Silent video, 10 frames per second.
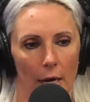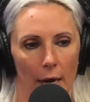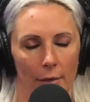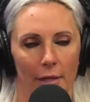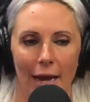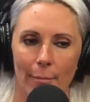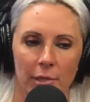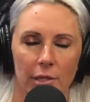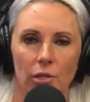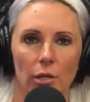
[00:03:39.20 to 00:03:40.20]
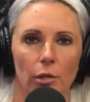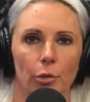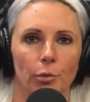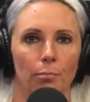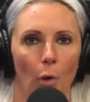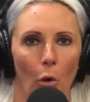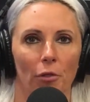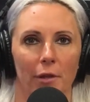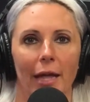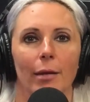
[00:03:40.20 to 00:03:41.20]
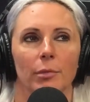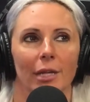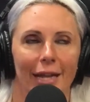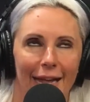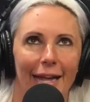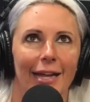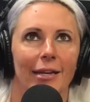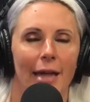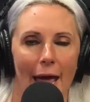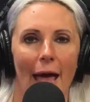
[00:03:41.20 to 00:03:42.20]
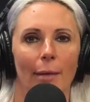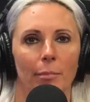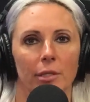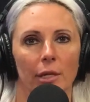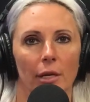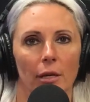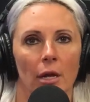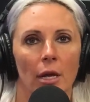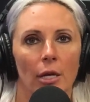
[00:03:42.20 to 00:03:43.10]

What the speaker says: that Edmonton's going to lose both games in Edmonton.